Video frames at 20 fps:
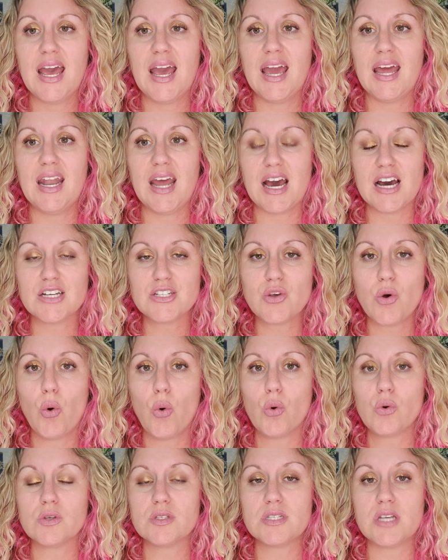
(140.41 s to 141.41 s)
And as a
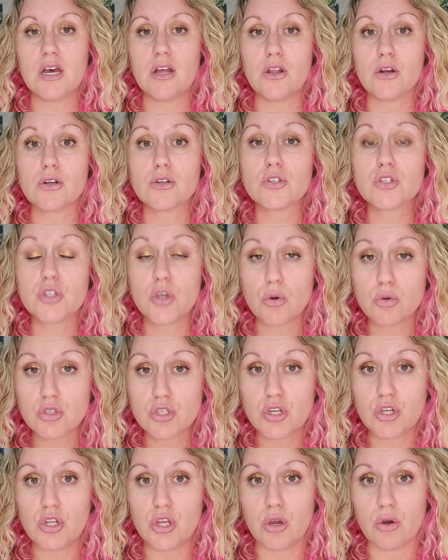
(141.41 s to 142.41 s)
wholesaler, so
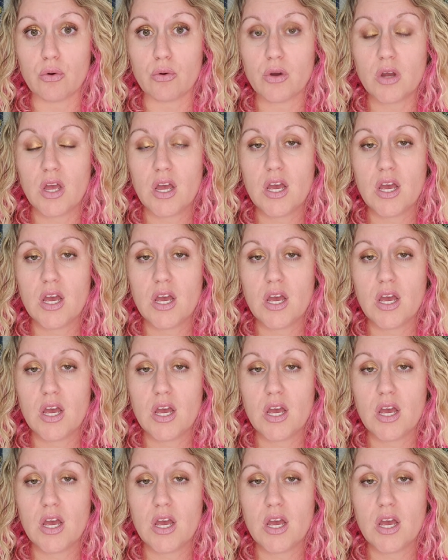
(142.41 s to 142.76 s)
should you.